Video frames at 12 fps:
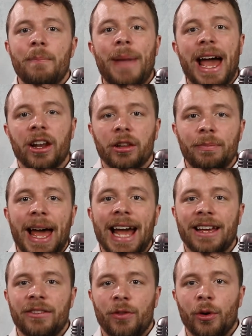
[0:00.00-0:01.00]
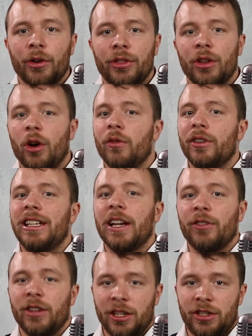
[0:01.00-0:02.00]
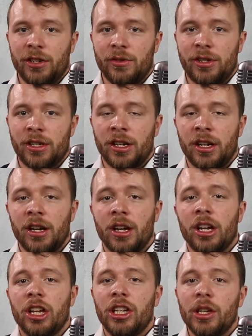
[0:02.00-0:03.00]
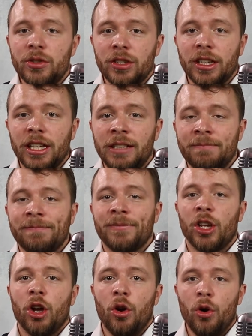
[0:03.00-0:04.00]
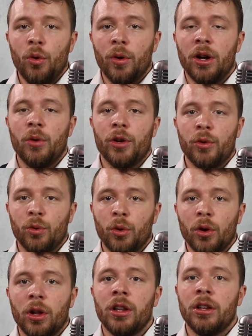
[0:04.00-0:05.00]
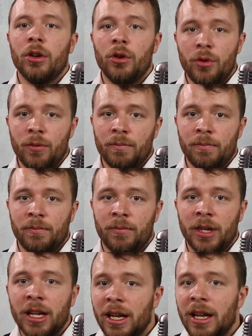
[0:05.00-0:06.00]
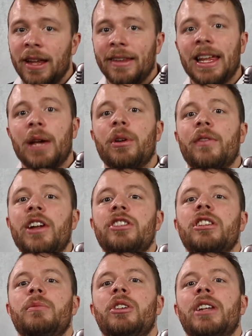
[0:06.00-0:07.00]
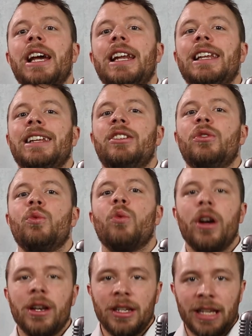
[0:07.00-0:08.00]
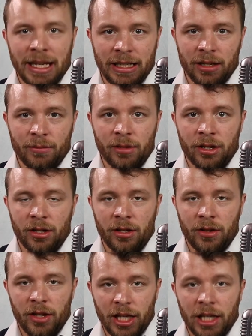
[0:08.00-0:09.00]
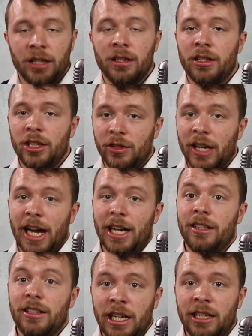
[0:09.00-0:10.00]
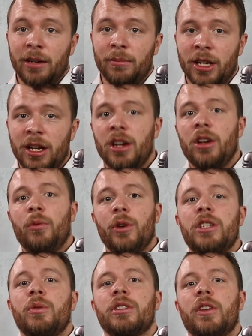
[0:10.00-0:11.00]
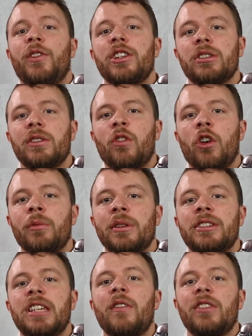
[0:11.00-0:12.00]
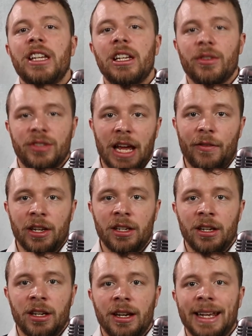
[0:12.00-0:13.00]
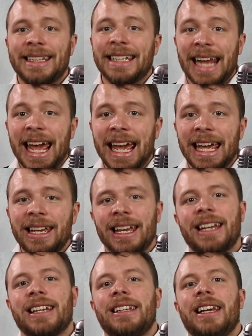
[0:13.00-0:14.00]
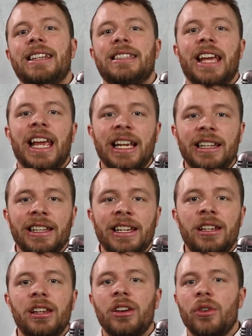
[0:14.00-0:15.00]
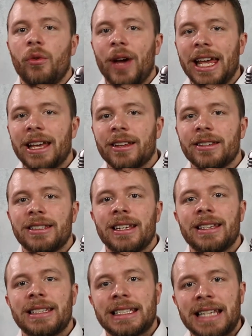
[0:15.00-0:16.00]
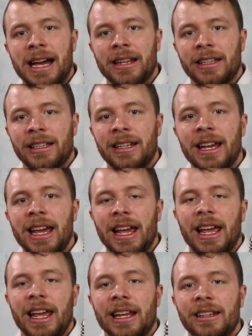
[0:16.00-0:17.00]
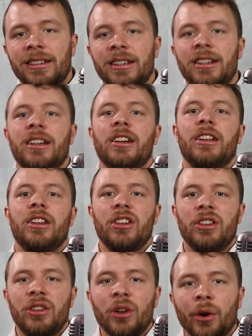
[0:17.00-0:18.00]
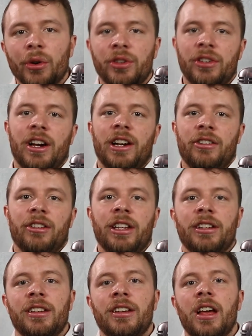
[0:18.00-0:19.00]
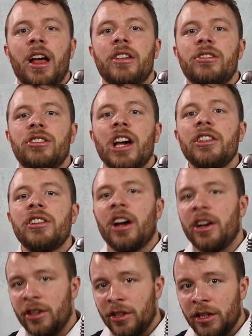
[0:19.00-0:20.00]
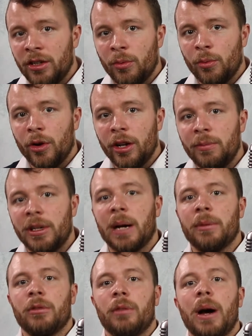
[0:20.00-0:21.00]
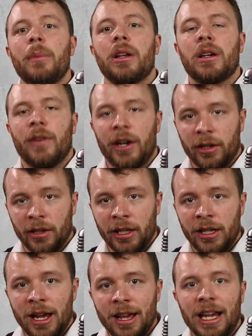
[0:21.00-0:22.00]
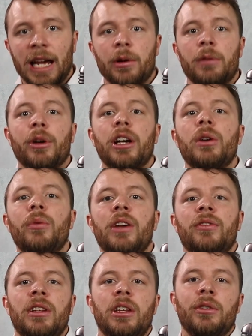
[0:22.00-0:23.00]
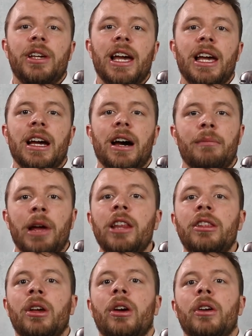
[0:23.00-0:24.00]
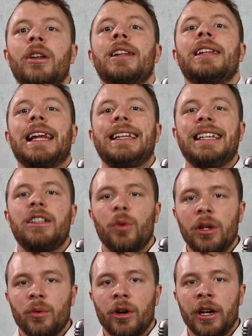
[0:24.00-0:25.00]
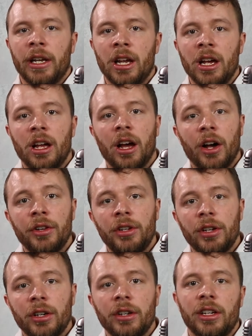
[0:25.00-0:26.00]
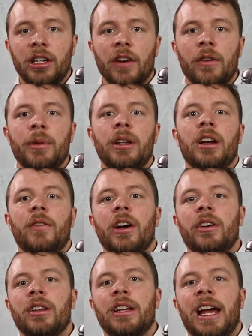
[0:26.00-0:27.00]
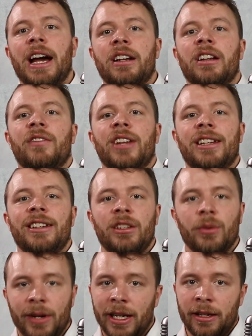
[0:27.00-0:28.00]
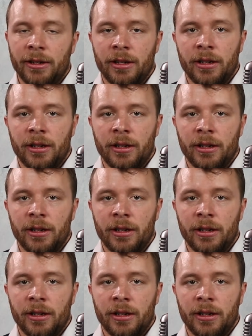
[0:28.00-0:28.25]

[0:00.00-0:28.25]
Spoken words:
battled back and forth over different issues. Usually, who would rule whom? They would eventually be united into one kingdom, the United Kingdom, which was officially formed in 1707. Today, it contains England, Wales, Scotland, and Northern Ireland. Southern Ireland would become the Republic of Ireland and would break away from the UK on May 3rd, 1921, under the Government of Ireland Act of 1920.